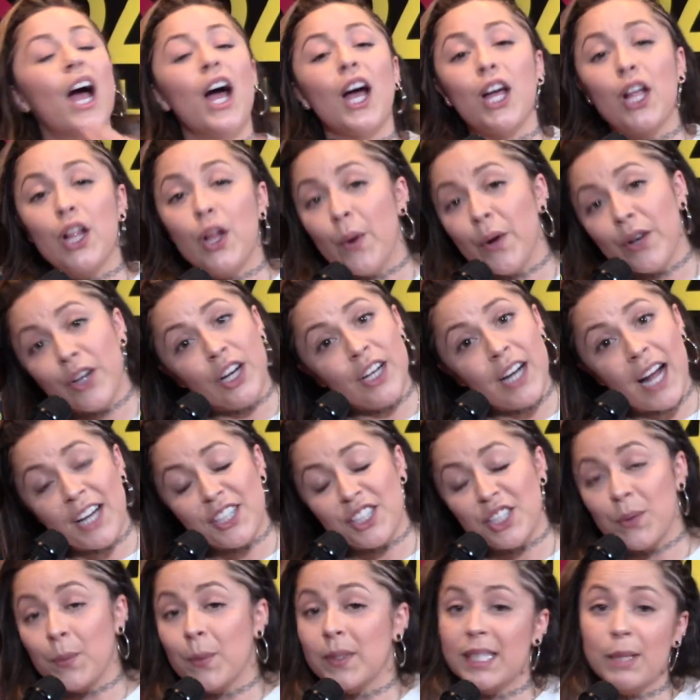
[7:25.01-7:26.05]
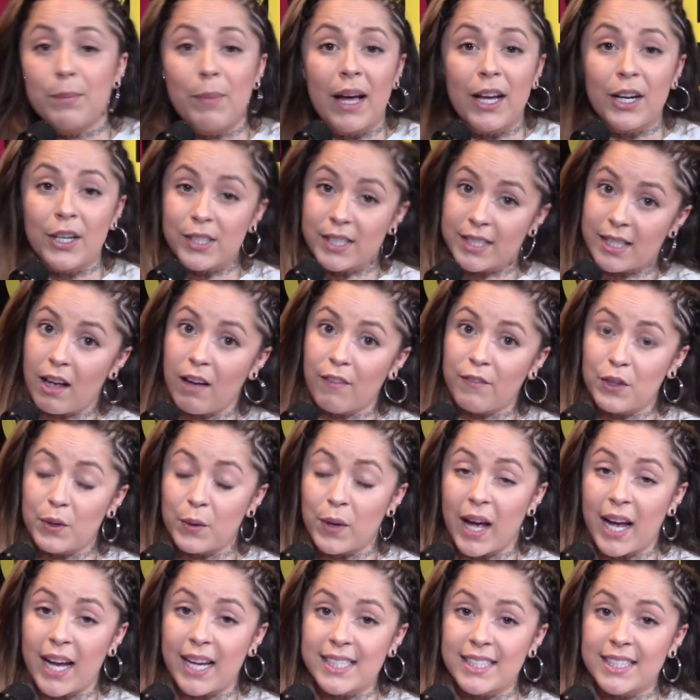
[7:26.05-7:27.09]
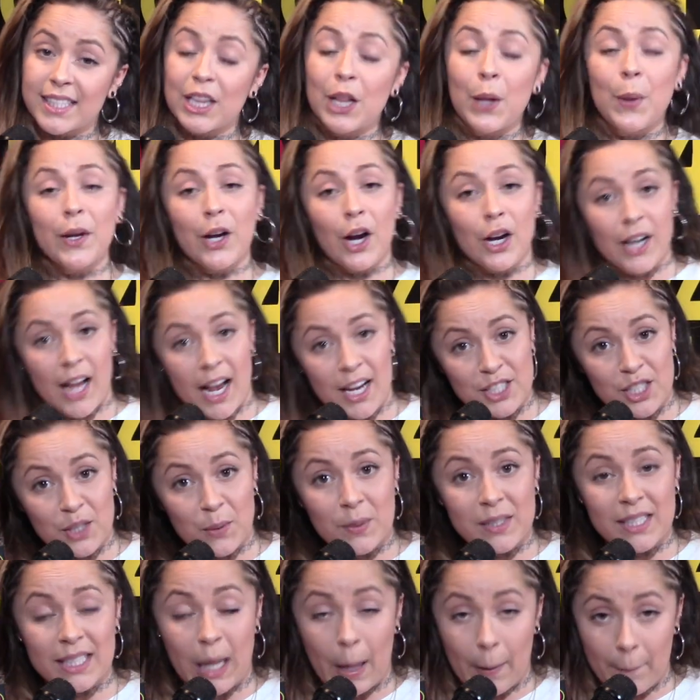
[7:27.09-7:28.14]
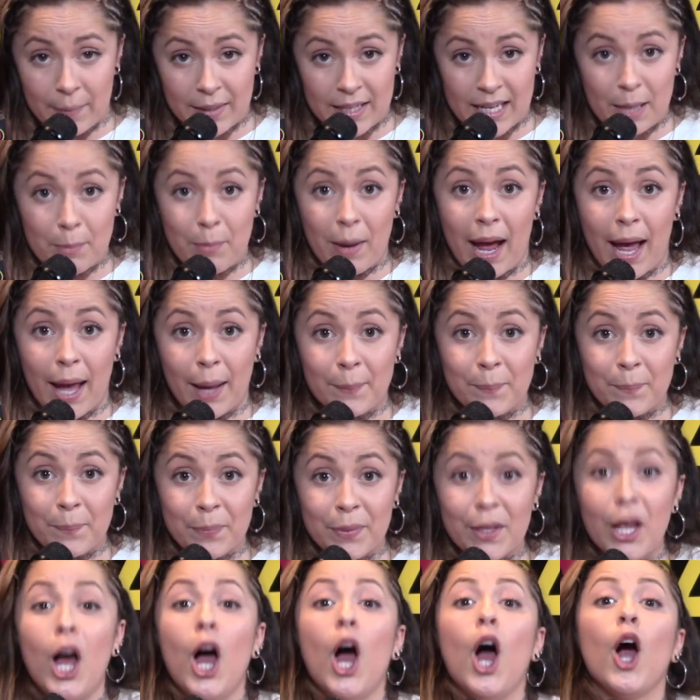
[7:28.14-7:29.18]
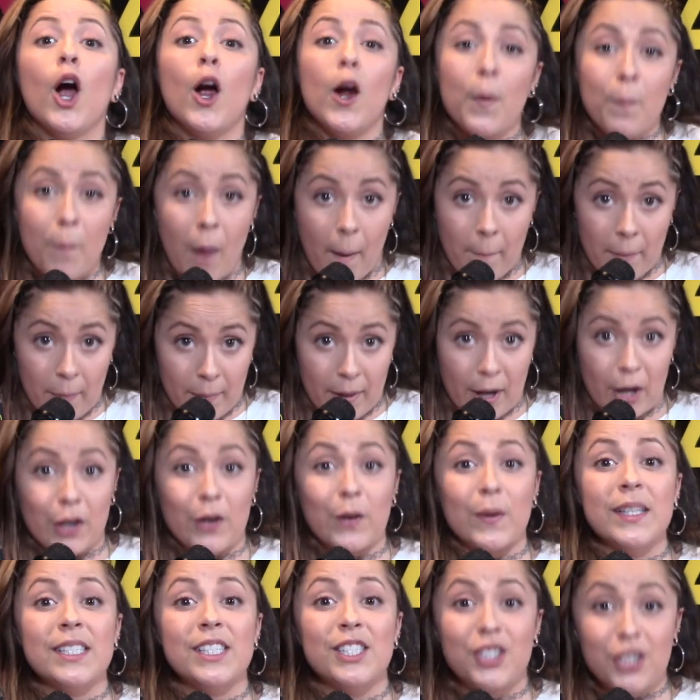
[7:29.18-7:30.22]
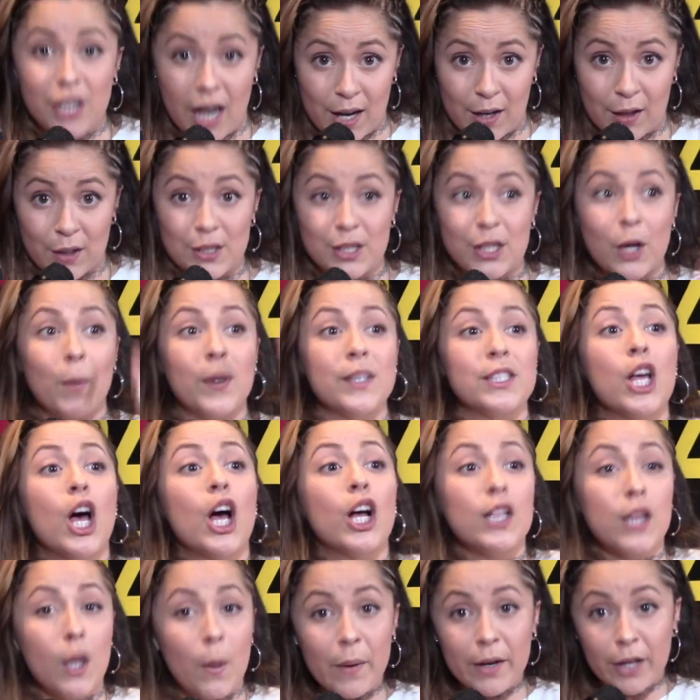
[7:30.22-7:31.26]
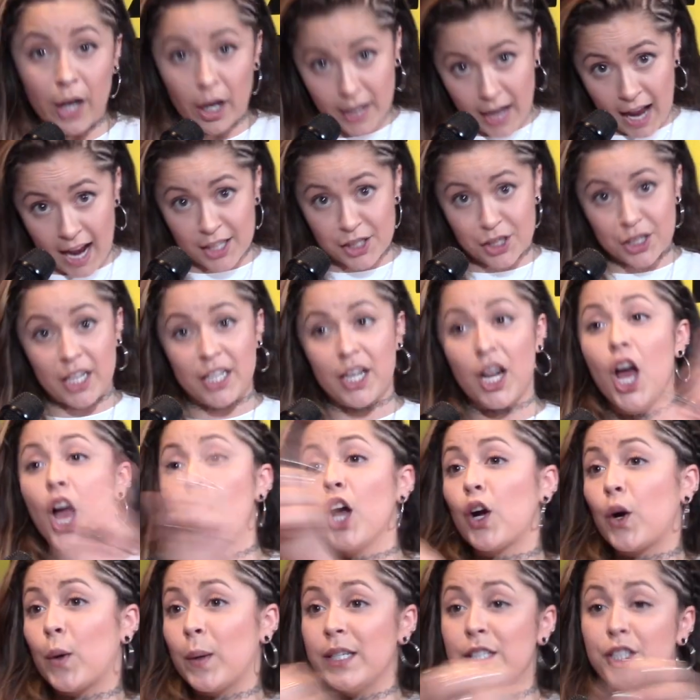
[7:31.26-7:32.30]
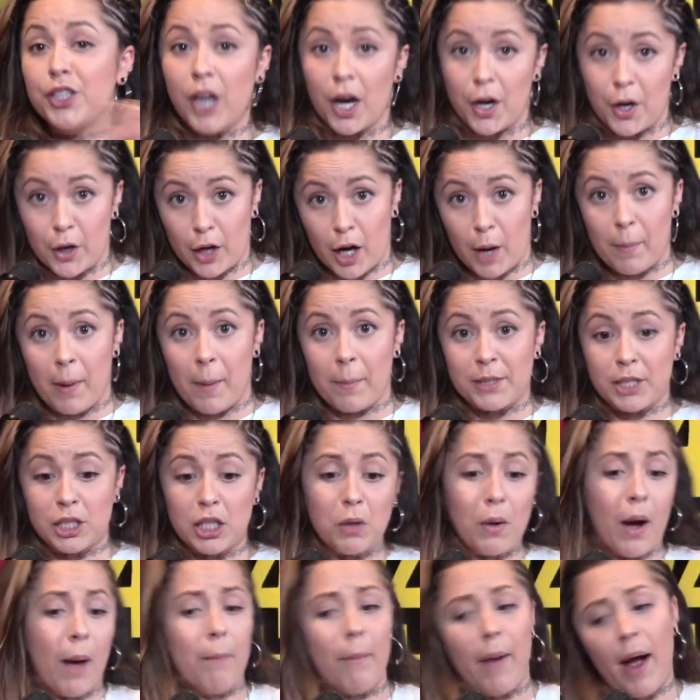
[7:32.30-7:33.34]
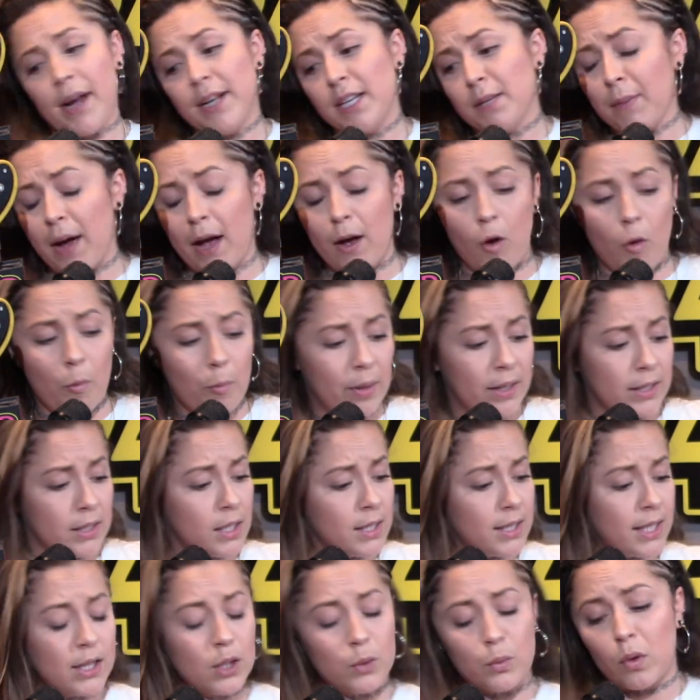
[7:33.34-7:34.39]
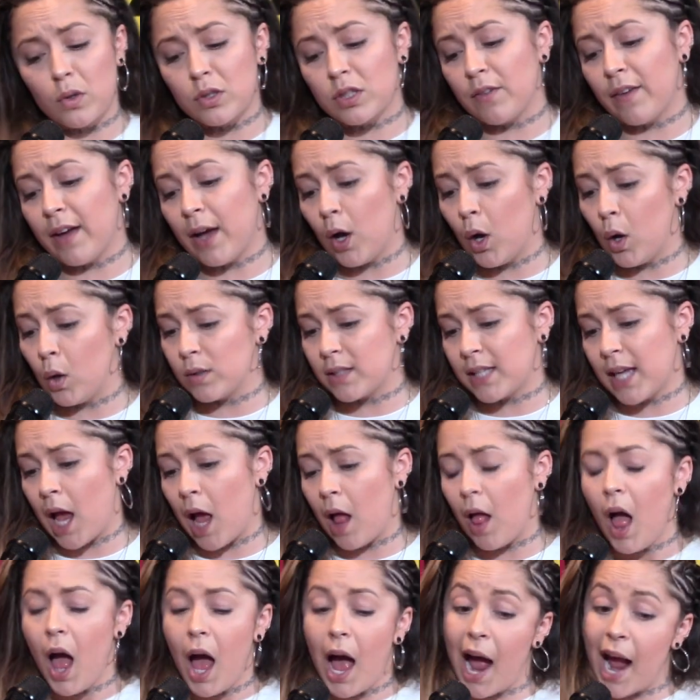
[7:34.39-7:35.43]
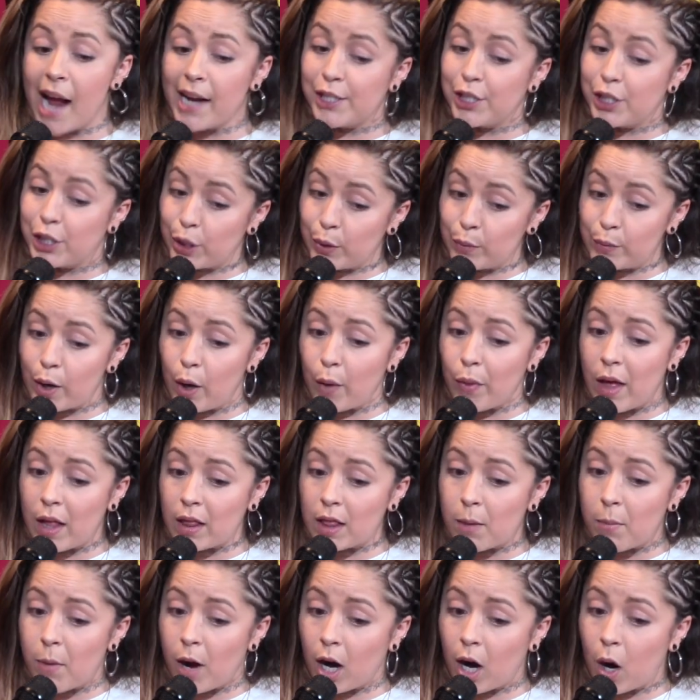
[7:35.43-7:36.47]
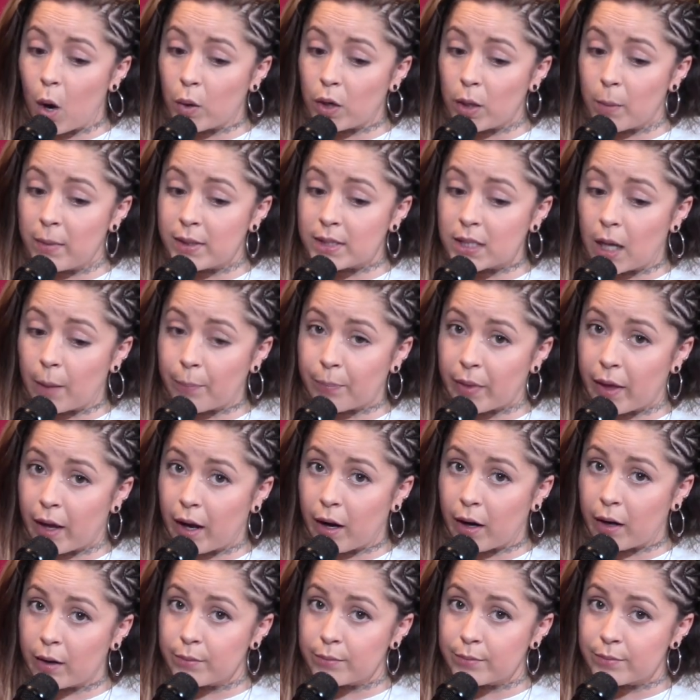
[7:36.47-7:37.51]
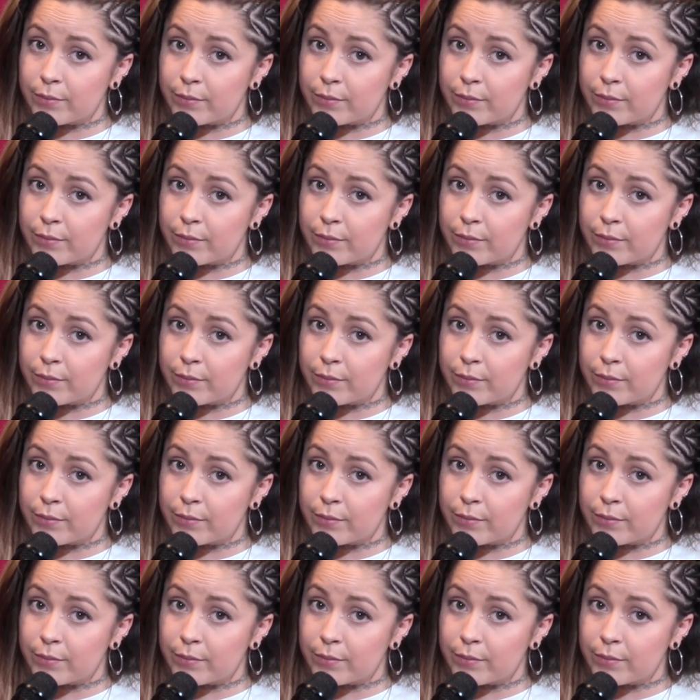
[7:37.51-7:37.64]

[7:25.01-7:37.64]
Khloe Kardashian wasn't by herself, you guys. Khloe Kardashian was accompanied by her mama bear, Kris Jenner. So it's Khloe Kardashian, Kris Jenner come up to, I'm minding my own business at the Roosevelt Hotel. I do know that Lamar Odom is up there.